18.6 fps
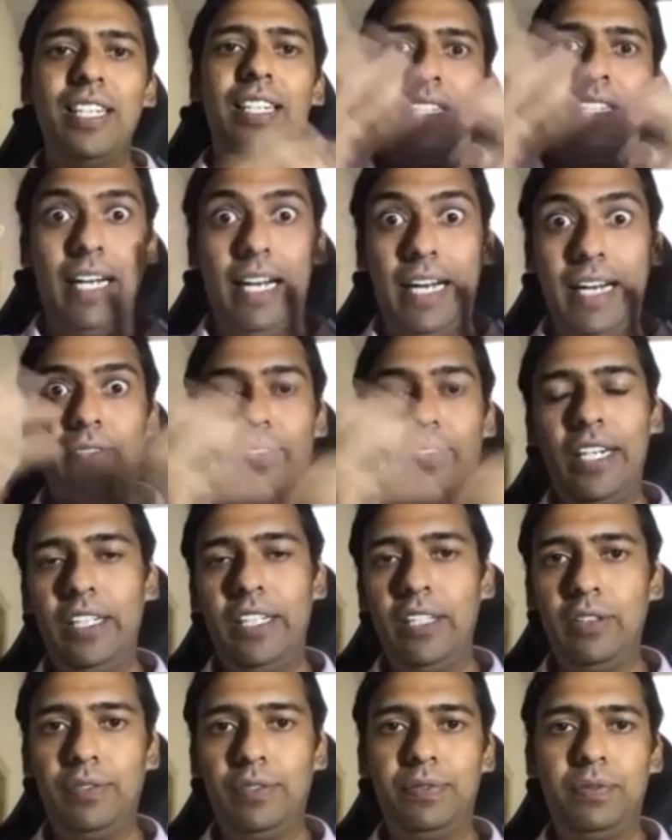that I have
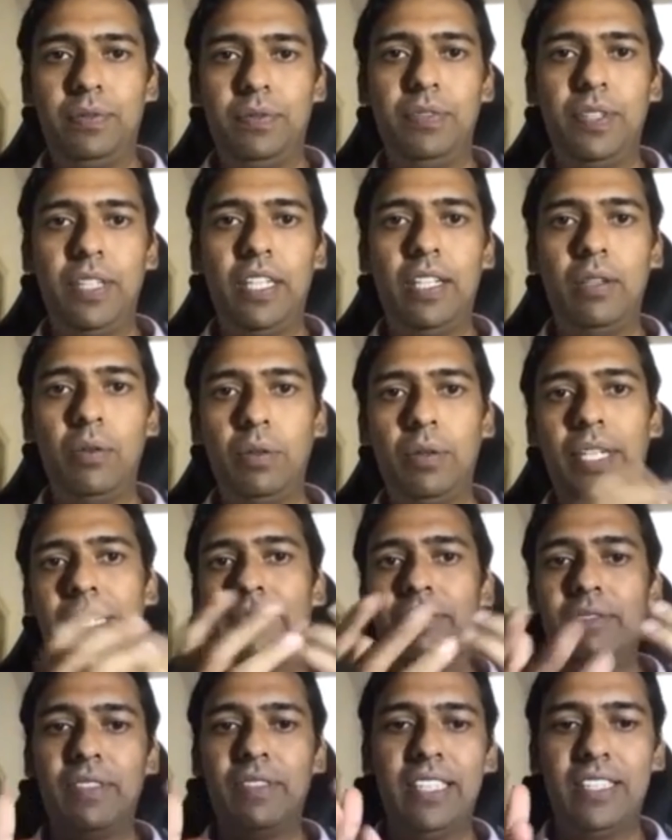kind of figured,
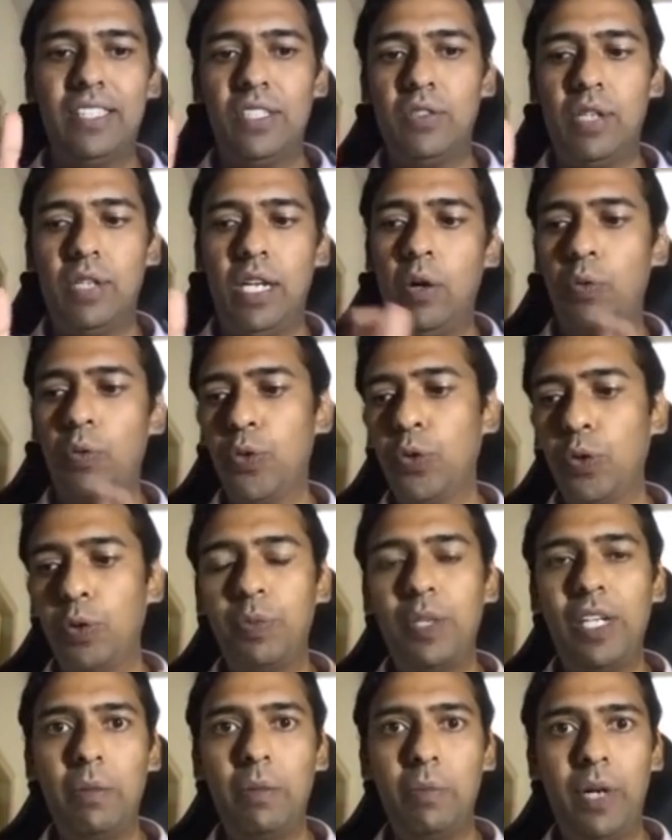okay, this is how you
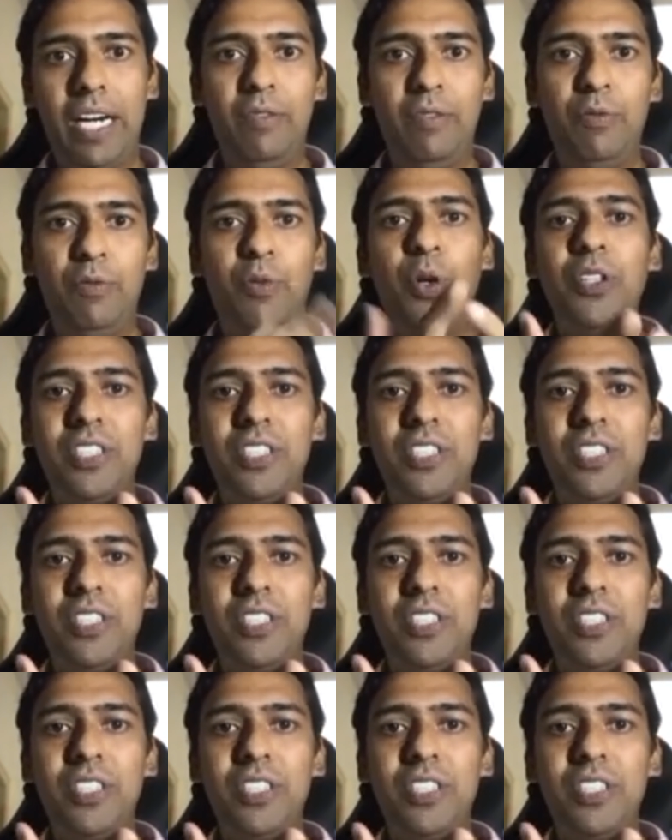could build a brand.